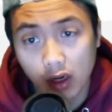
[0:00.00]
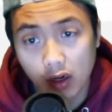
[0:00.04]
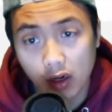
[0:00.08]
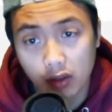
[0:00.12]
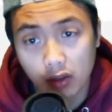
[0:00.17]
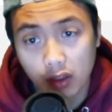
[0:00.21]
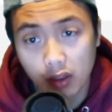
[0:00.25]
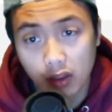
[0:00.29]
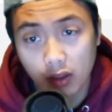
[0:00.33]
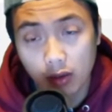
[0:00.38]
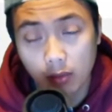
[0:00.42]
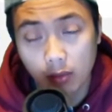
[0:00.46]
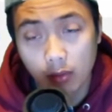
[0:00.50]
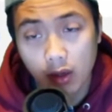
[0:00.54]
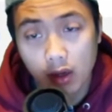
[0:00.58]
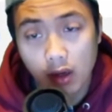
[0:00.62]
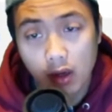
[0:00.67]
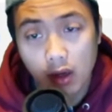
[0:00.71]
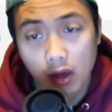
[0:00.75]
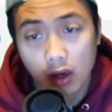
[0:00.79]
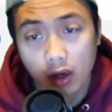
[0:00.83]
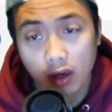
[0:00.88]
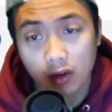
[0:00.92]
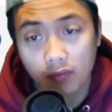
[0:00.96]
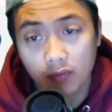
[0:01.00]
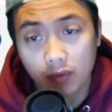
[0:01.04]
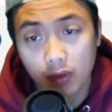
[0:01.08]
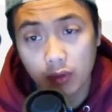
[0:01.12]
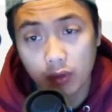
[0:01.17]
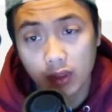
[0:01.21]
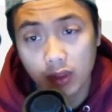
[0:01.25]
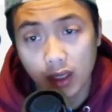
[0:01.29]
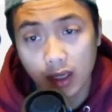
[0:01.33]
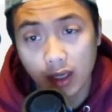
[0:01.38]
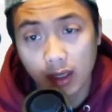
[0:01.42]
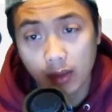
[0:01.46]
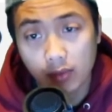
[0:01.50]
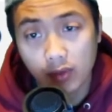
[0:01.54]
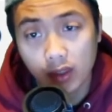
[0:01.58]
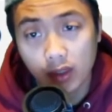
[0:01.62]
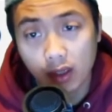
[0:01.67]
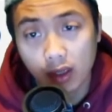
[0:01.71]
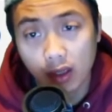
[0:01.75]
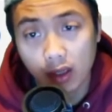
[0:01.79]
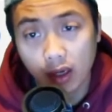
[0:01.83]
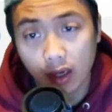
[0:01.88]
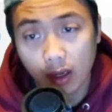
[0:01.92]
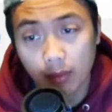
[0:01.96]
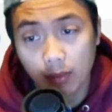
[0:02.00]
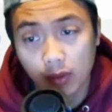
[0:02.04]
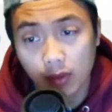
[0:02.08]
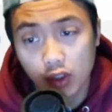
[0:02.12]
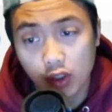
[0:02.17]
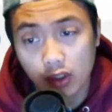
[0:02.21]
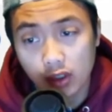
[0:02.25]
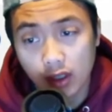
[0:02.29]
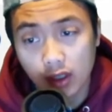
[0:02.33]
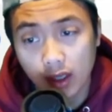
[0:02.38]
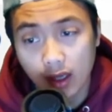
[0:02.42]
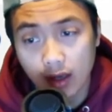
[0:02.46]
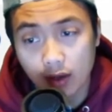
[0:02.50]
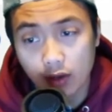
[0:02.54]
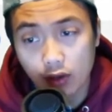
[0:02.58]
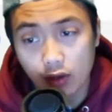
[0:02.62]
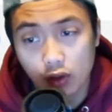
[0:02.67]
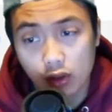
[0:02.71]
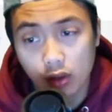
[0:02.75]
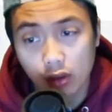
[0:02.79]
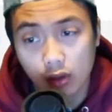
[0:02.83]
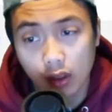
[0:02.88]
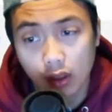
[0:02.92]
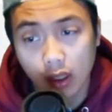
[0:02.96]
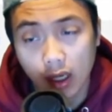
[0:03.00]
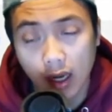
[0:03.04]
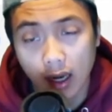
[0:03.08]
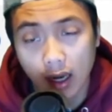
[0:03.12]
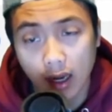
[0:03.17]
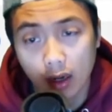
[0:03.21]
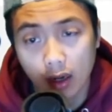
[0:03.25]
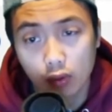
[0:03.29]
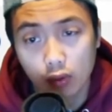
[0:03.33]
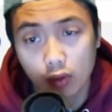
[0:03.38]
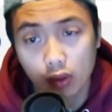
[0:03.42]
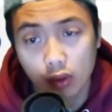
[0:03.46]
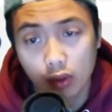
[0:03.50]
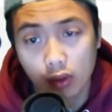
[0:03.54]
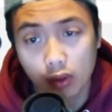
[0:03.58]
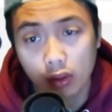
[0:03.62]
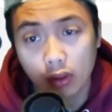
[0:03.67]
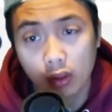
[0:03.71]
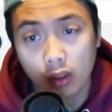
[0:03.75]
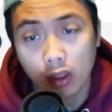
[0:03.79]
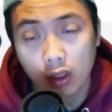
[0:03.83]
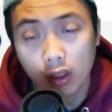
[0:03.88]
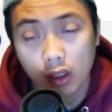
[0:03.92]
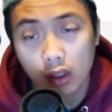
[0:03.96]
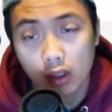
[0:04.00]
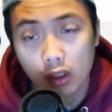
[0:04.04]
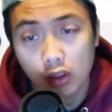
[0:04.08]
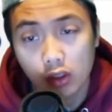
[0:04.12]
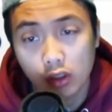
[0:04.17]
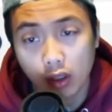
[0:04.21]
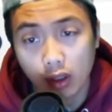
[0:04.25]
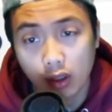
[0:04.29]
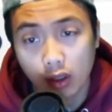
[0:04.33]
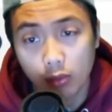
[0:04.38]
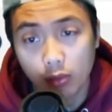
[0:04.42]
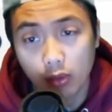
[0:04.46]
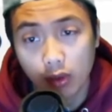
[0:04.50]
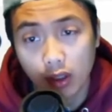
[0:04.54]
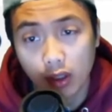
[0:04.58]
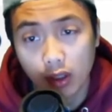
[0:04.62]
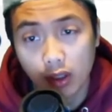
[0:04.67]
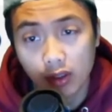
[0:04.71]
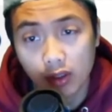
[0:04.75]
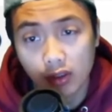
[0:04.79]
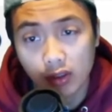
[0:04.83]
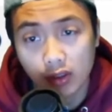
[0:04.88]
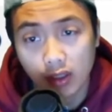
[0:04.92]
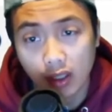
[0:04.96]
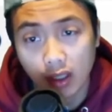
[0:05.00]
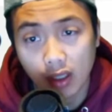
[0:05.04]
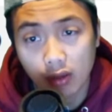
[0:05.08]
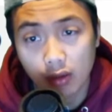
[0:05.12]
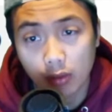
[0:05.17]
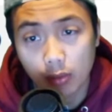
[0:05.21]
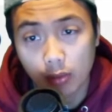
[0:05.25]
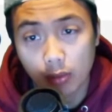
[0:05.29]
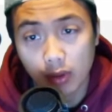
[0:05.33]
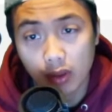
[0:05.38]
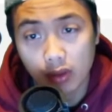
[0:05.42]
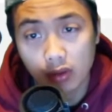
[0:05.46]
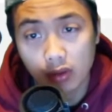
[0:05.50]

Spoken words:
him a few times in it. I'm just not sure how good Sean Brady's stand-up is